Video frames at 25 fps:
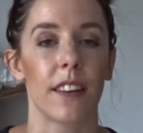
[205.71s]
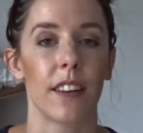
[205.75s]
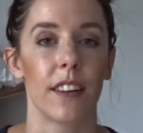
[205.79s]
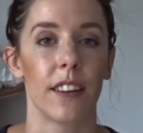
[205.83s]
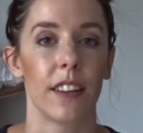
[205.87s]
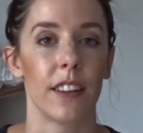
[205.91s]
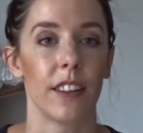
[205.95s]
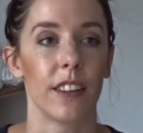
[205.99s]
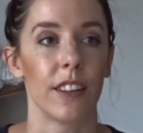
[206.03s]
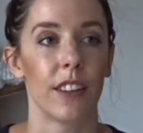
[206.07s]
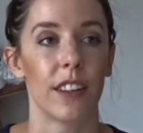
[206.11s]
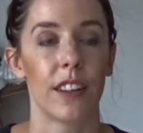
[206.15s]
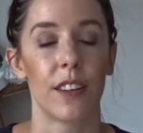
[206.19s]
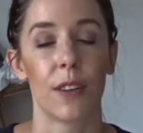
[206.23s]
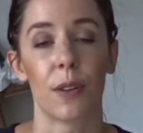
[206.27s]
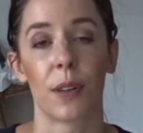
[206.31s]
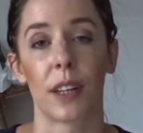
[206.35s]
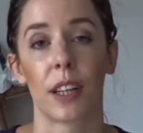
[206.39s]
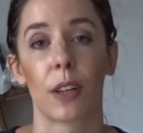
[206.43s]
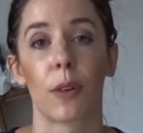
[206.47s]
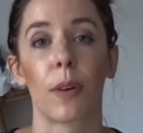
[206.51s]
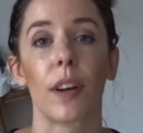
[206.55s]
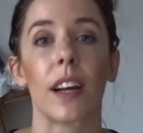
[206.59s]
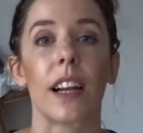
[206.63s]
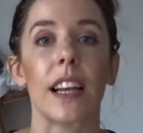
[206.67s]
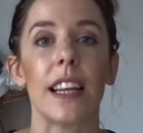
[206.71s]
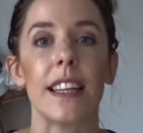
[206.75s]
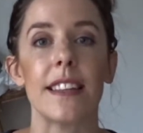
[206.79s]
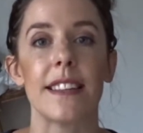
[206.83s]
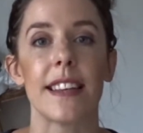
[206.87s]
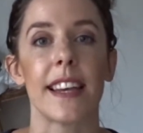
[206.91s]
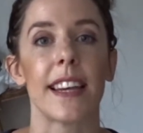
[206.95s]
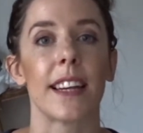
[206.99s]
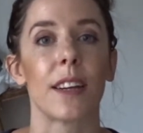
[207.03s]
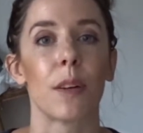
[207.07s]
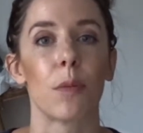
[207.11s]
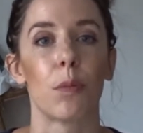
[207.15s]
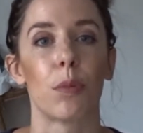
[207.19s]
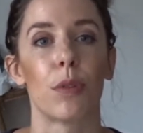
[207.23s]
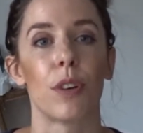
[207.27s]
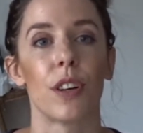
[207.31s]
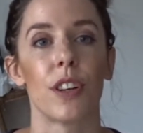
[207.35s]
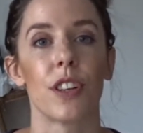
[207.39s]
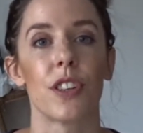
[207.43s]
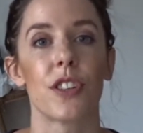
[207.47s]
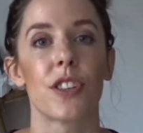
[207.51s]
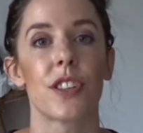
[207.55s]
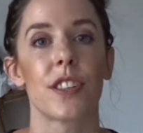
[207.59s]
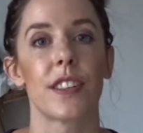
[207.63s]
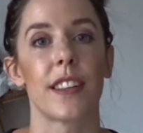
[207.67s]
or I quickly take a
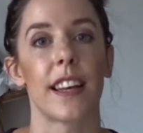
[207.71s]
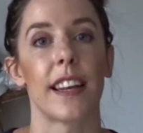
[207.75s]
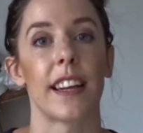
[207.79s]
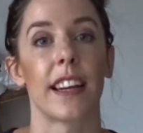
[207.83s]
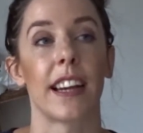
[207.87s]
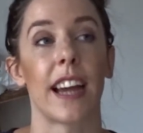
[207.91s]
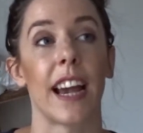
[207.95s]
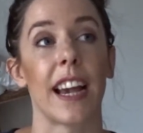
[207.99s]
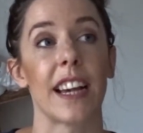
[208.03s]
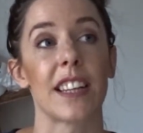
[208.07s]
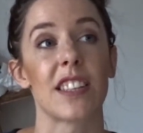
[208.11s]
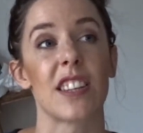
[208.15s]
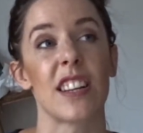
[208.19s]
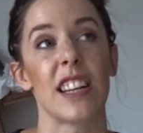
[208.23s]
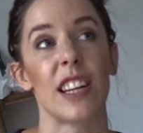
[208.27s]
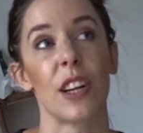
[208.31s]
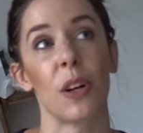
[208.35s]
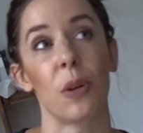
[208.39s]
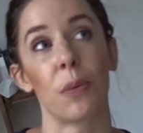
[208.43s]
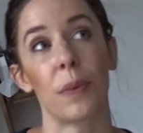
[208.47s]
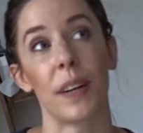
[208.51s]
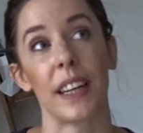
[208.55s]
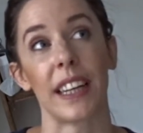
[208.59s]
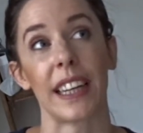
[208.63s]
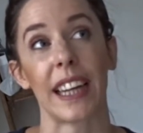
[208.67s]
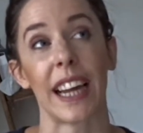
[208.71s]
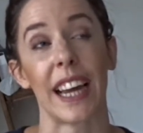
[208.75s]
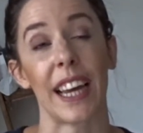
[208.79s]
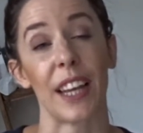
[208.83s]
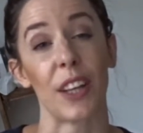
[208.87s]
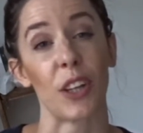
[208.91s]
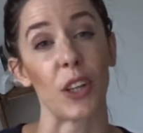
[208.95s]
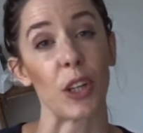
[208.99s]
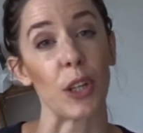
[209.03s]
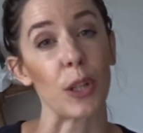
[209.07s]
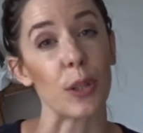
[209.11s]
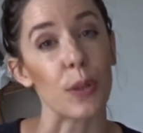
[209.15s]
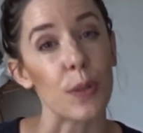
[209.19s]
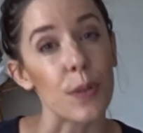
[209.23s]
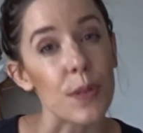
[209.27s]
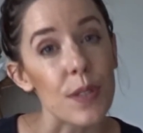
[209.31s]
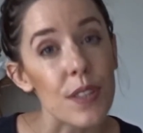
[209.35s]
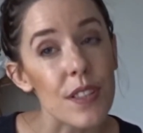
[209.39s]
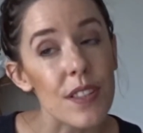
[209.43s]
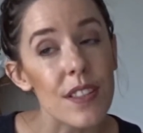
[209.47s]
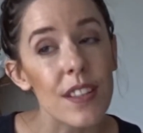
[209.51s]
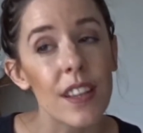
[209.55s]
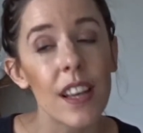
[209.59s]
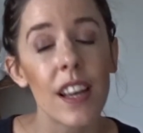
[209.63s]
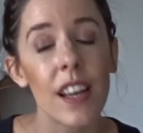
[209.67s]
brush that I actually already had used.